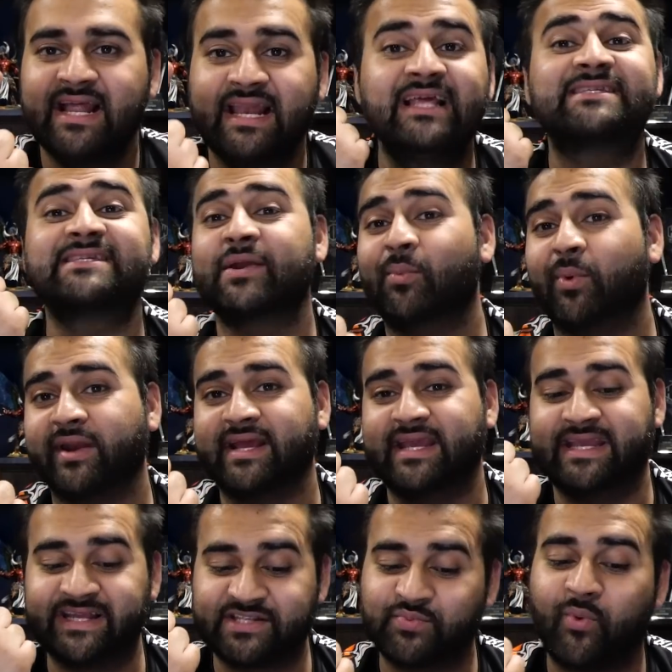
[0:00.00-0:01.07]
Let's say
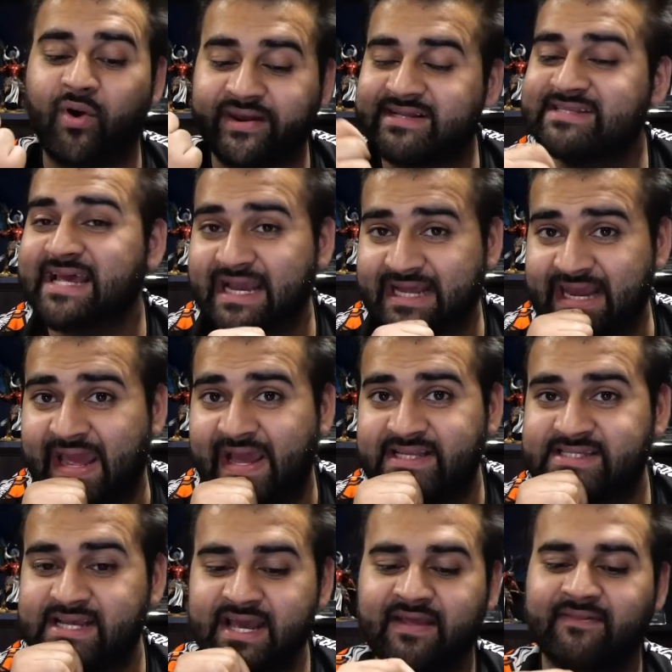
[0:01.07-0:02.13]
he gets 1 attack
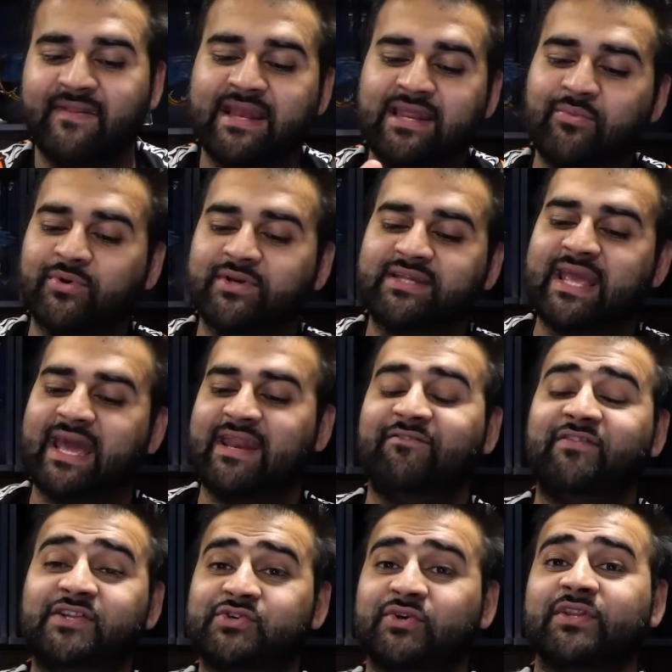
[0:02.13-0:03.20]
less than he would get
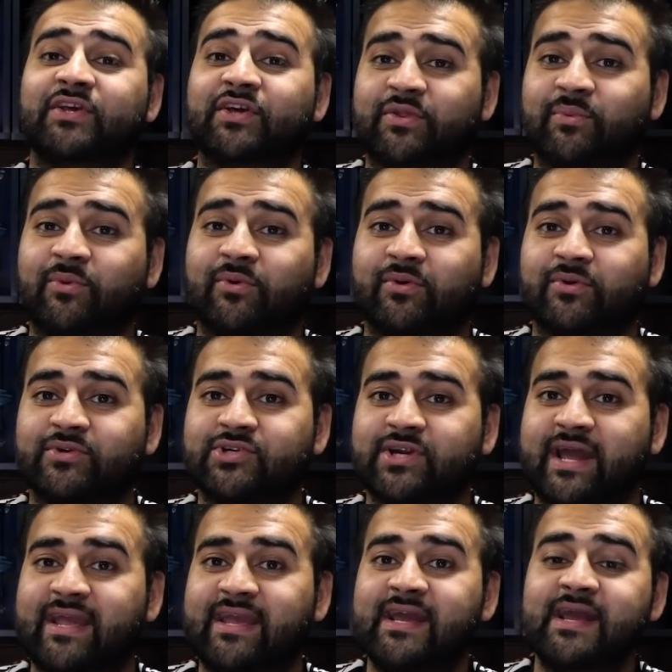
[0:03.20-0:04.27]
if he took the other Warlord
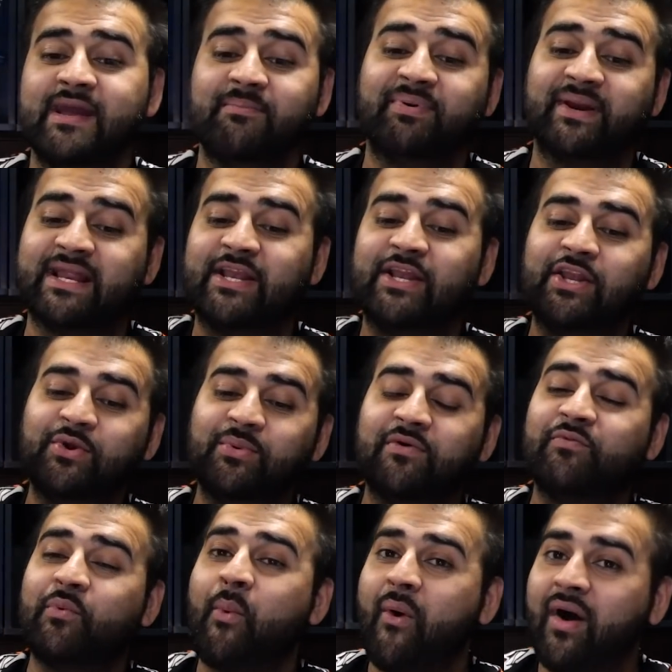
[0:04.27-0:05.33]
trait, but in lieu
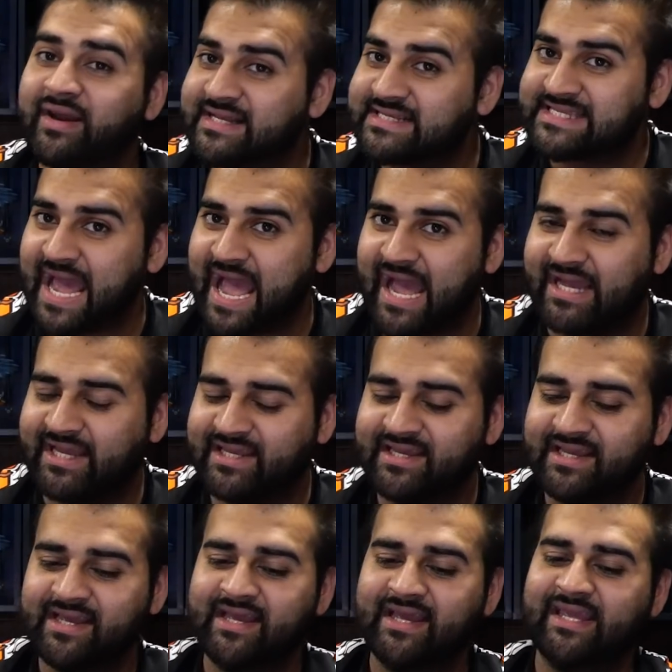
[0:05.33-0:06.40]
of 1 attack,
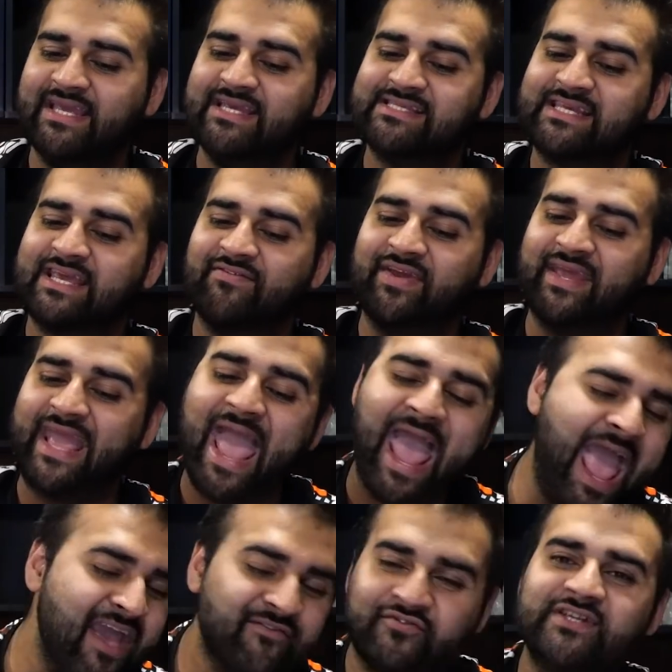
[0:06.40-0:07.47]
he's giving
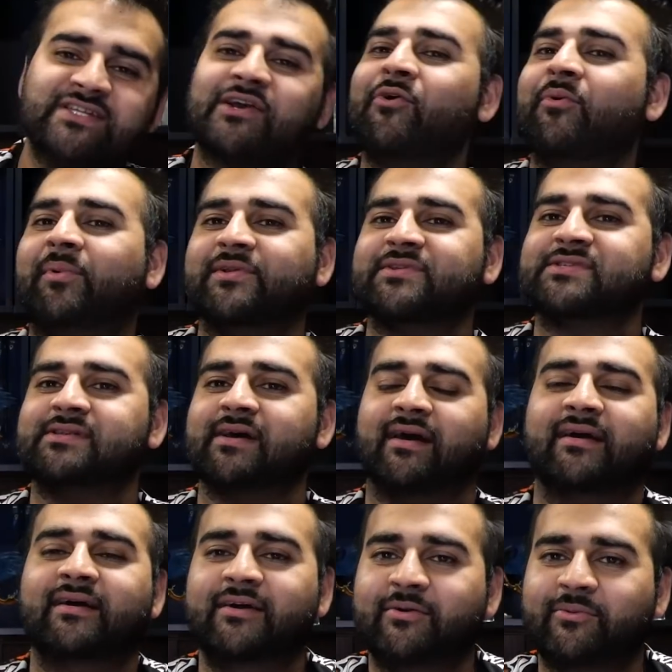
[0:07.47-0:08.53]
every single
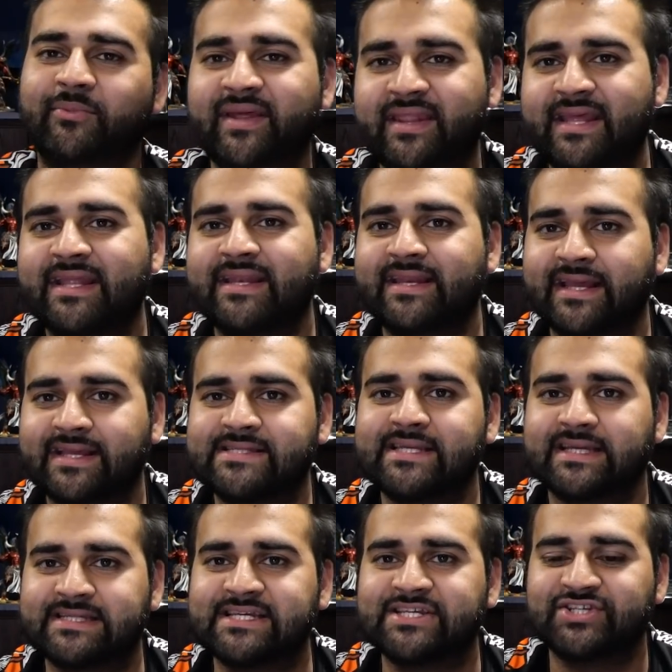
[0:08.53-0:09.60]
monster within
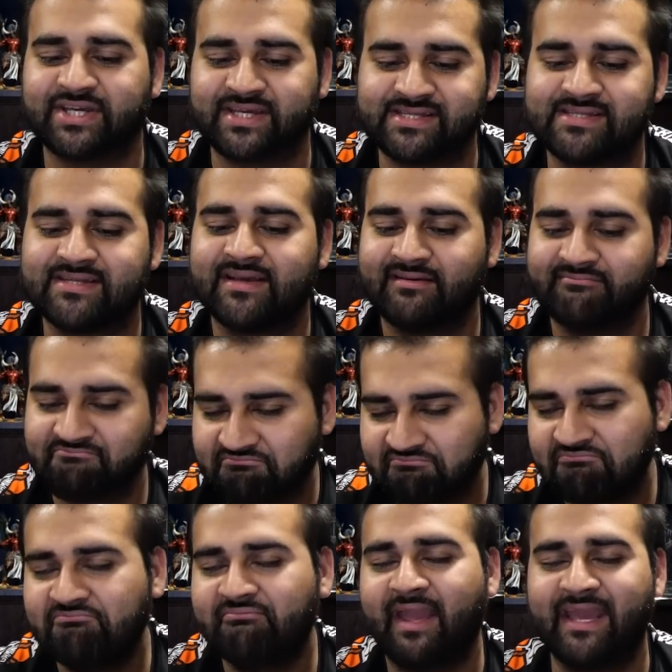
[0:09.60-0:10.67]
6 inches
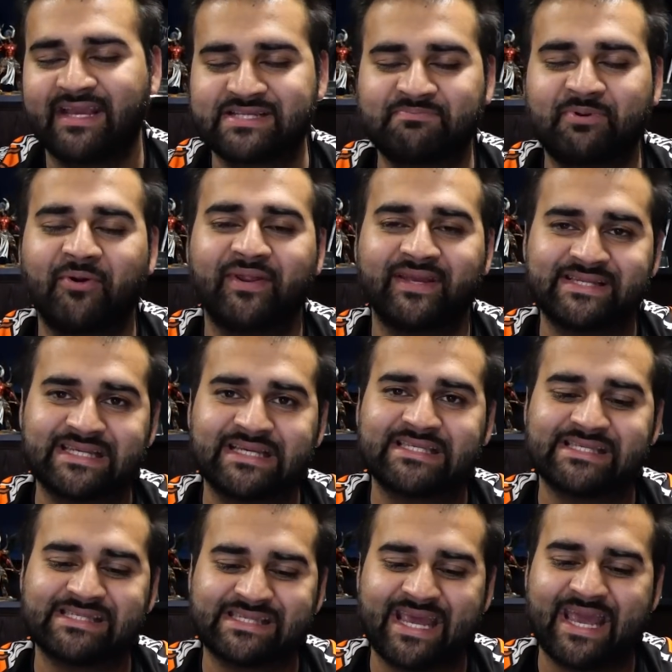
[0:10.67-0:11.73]
exploding
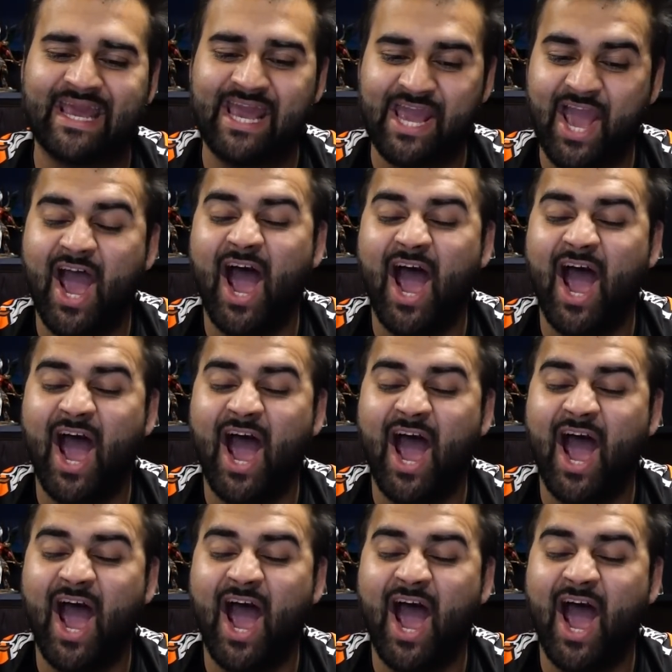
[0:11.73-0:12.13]
6s to hit.